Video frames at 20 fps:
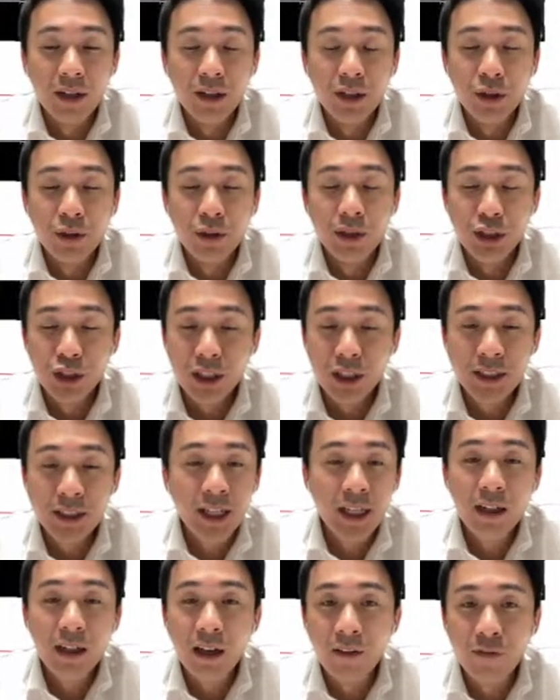you know,
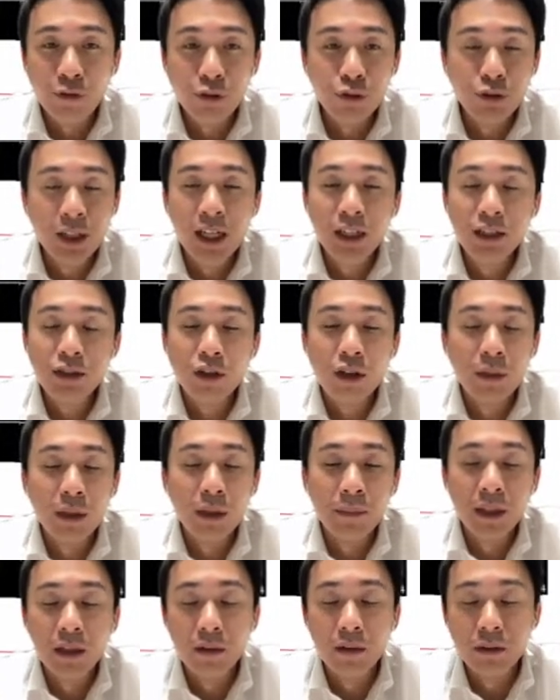intraday, a few days, or
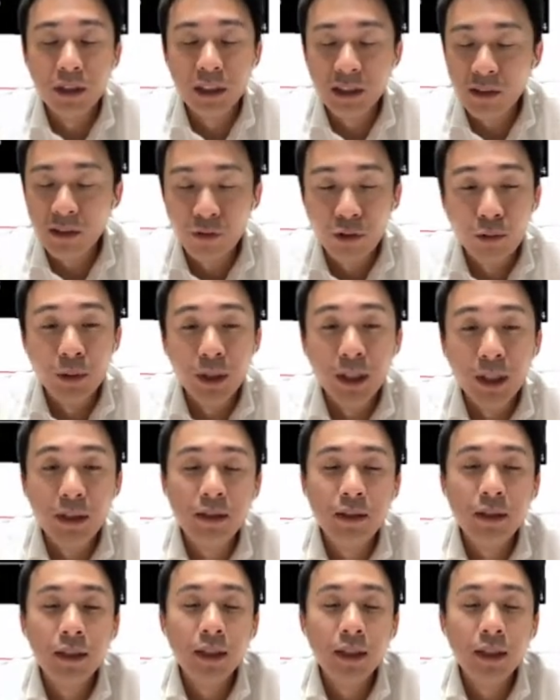maybe just a few weeks,